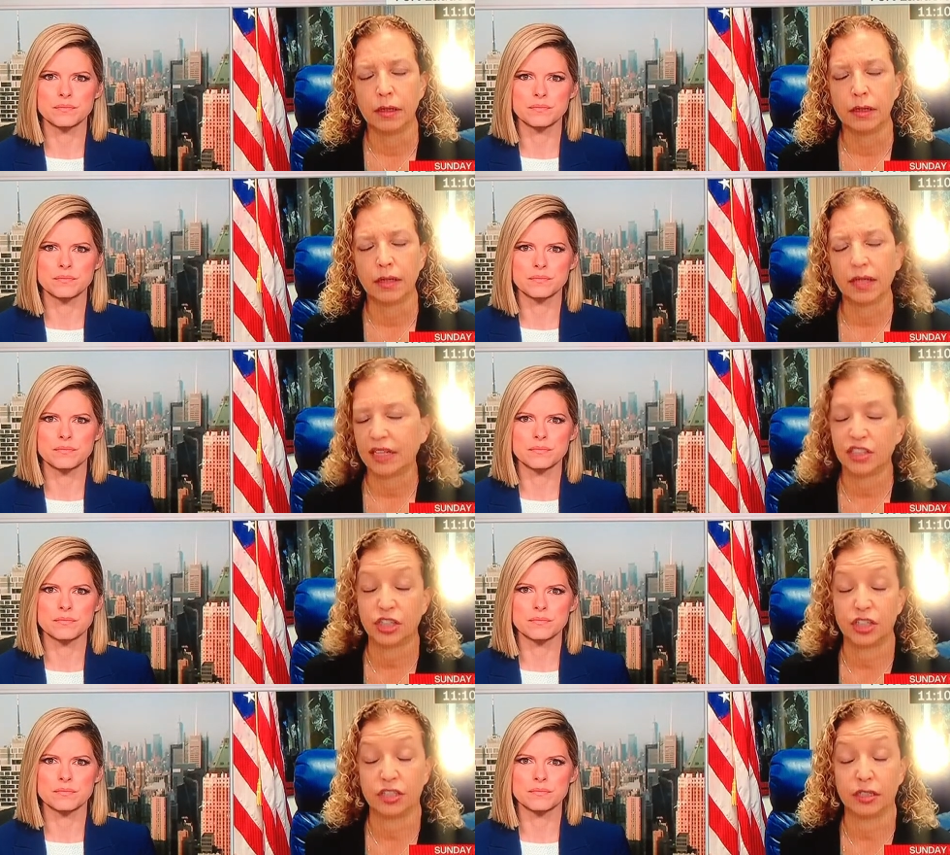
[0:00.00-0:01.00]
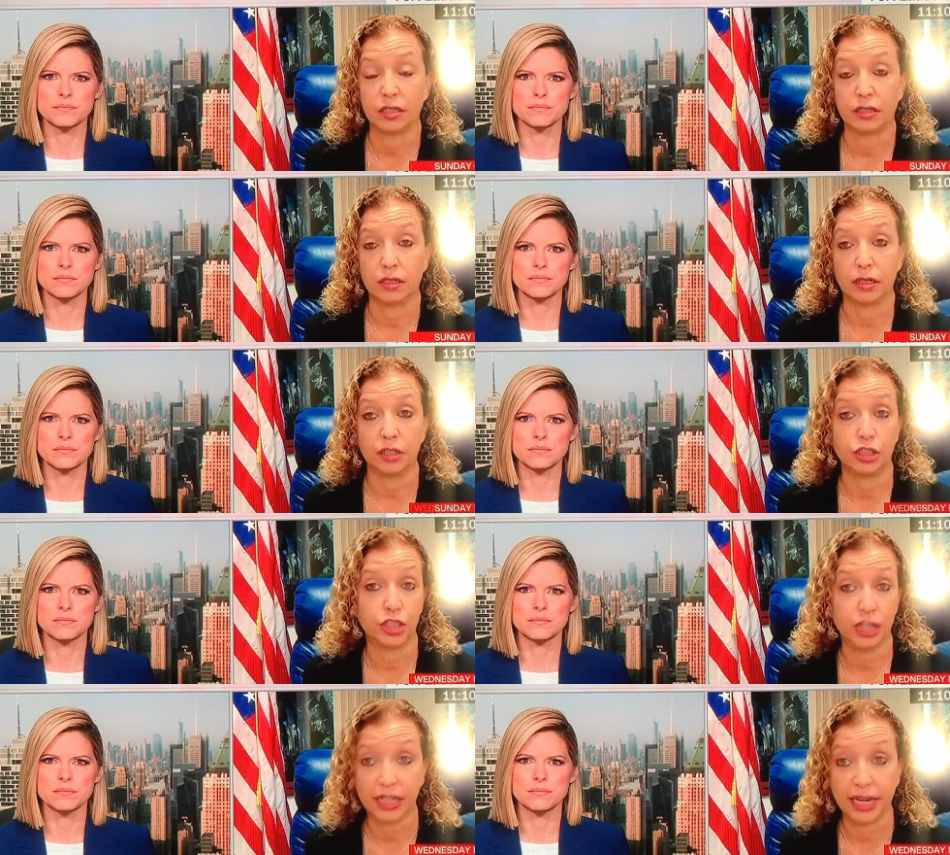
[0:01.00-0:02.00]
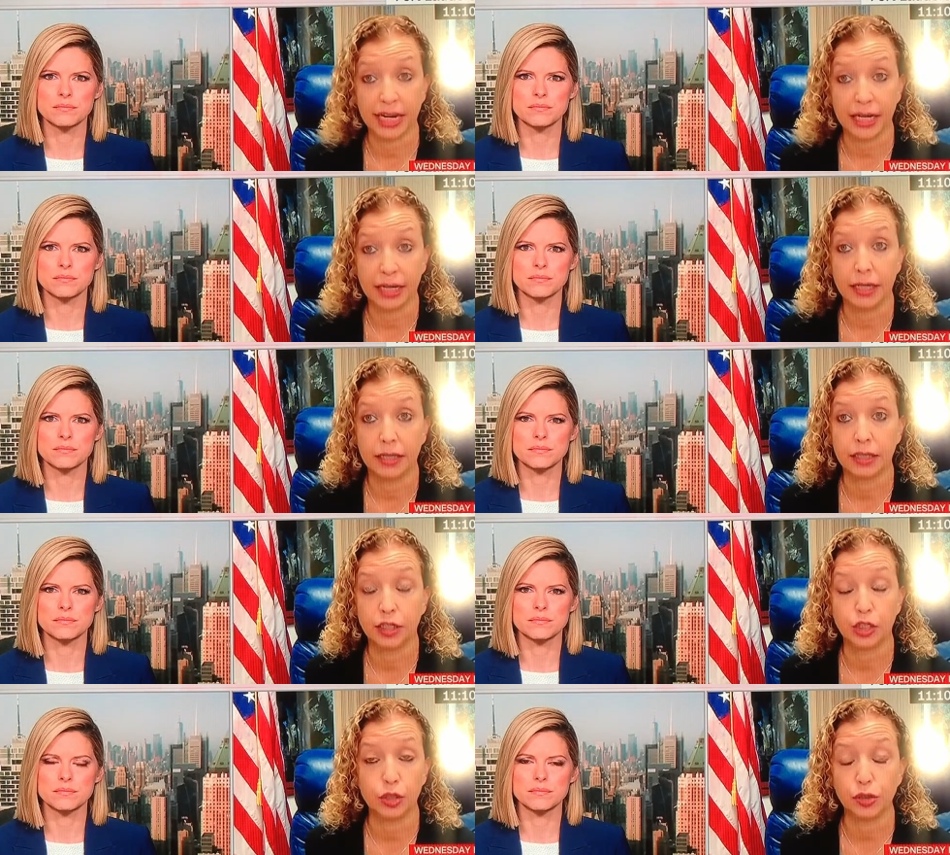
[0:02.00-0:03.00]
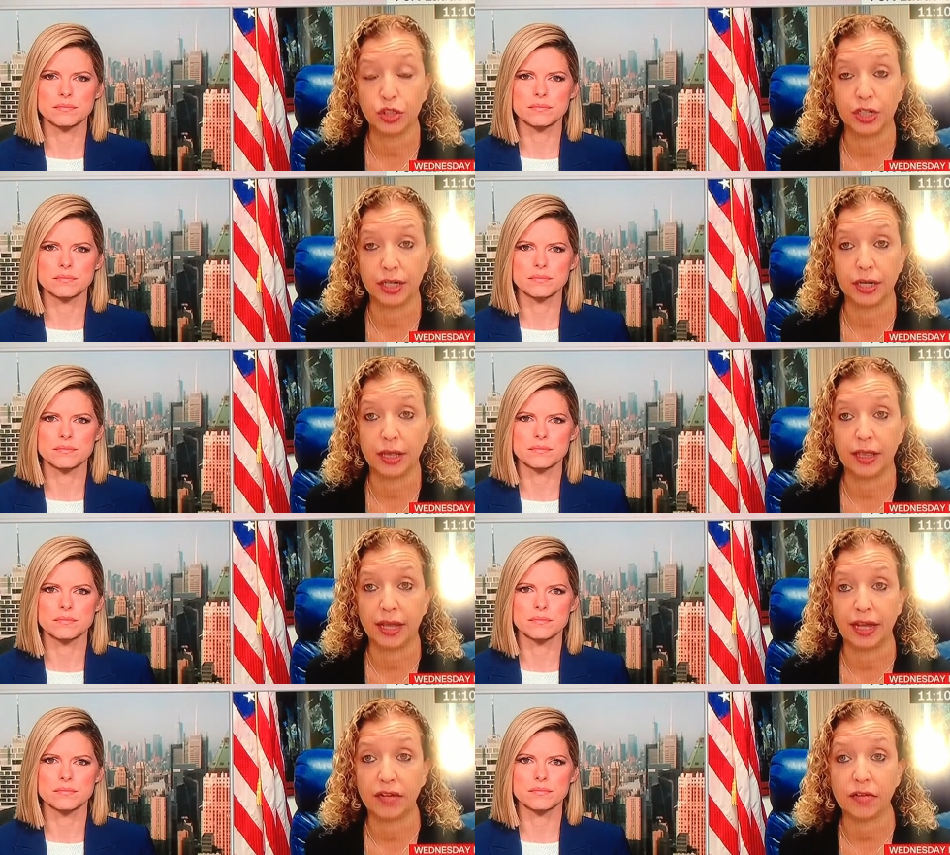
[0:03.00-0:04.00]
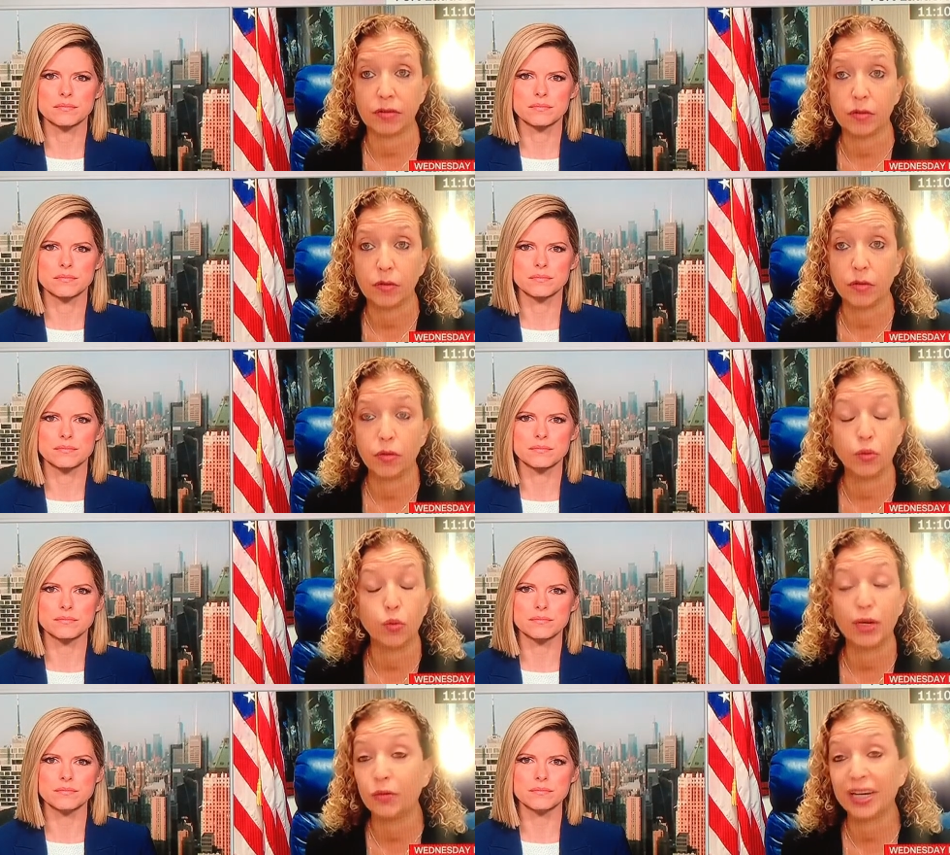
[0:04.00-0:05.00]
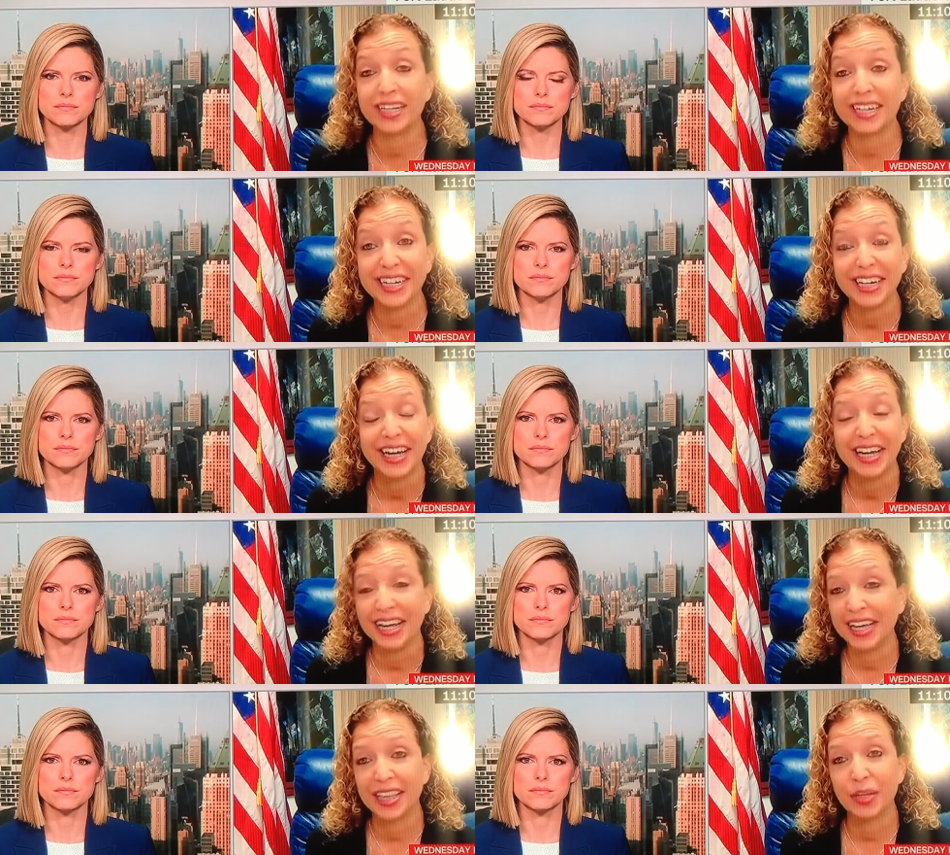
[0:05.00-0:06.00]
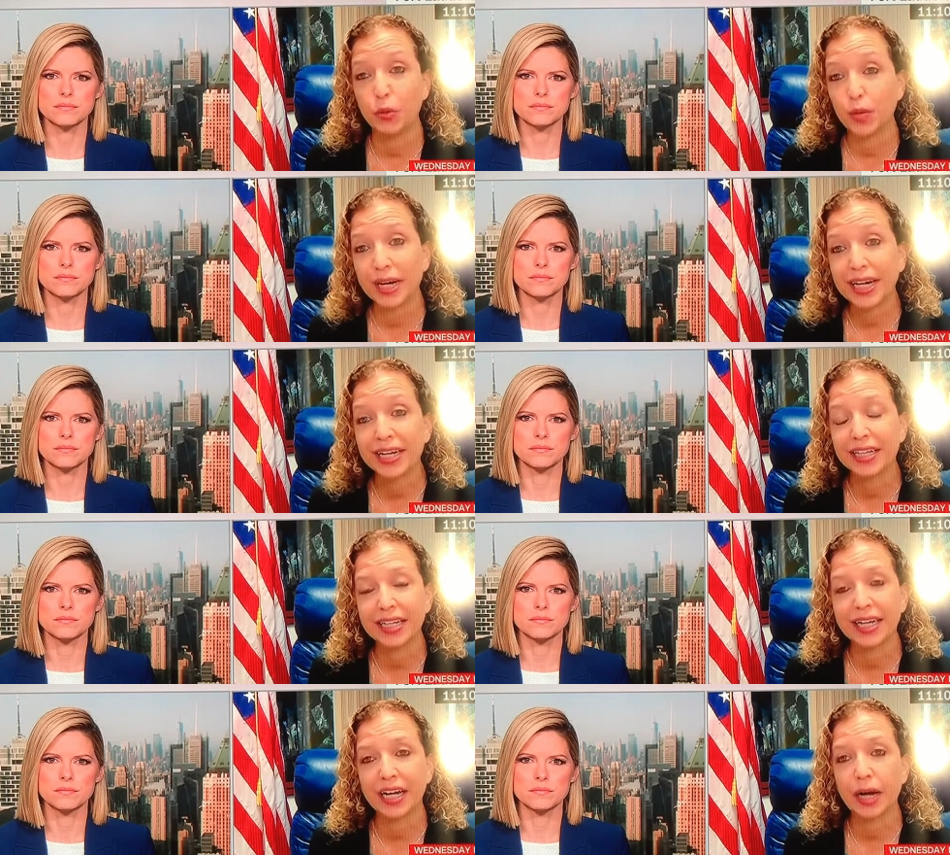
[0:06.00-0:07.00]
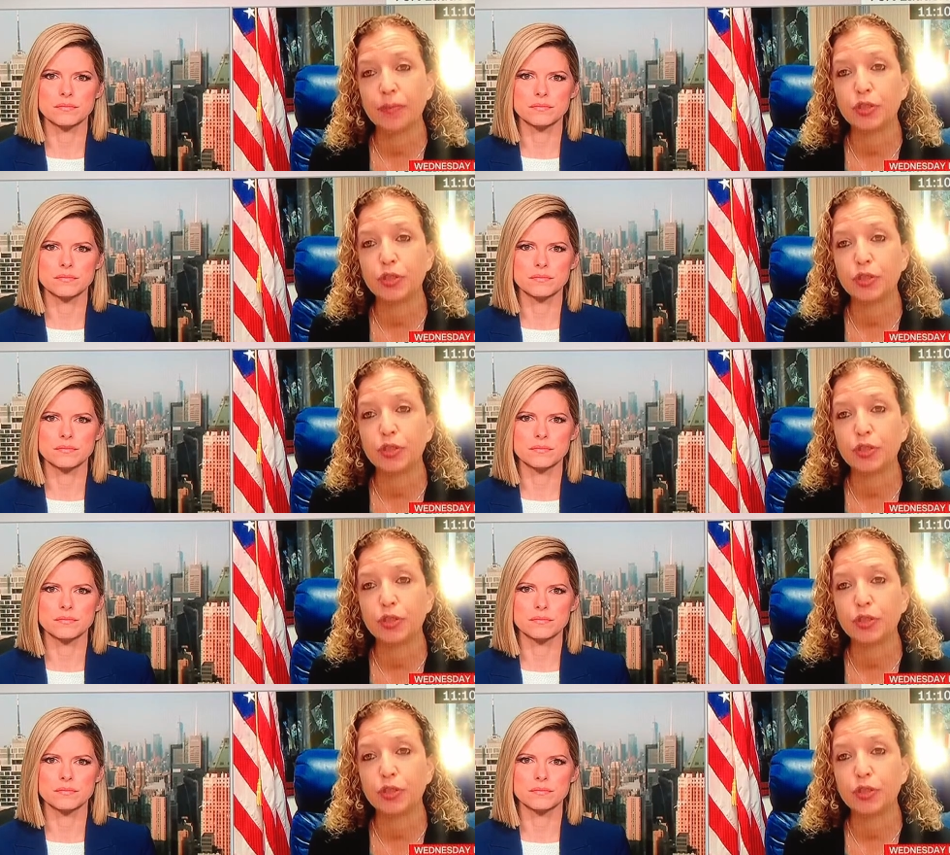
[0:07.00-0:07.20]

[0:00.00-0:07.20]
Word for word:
Speaker 1: that that's just a, a chilling conclusion that we really, in the week leading up